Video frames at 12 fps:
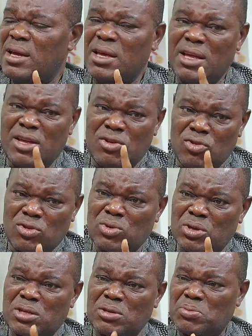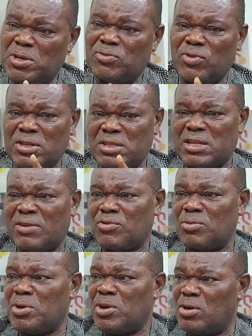He knows what it means for a staff to
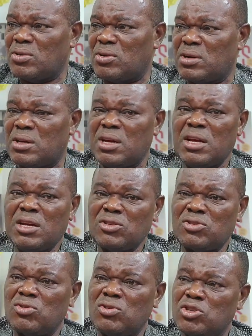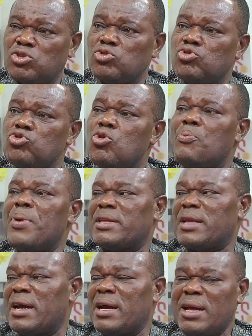be hungry. So he should know better
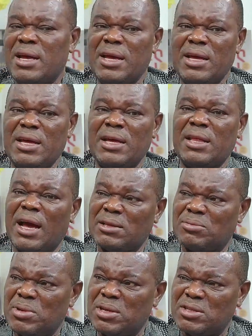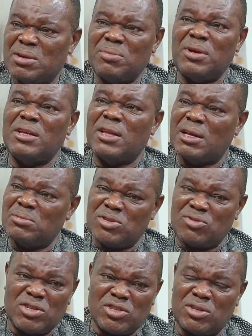in
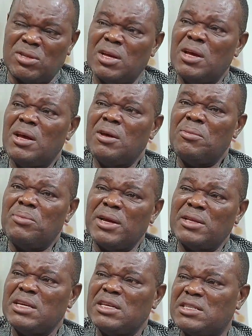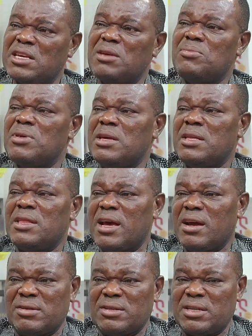administration. But the team he
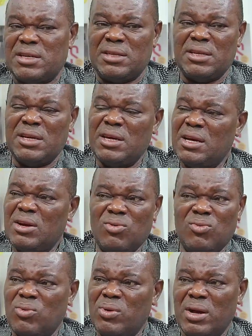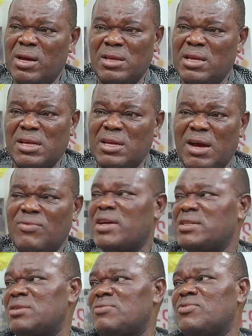inherited didn't have that
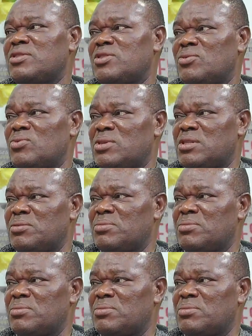same vision with him.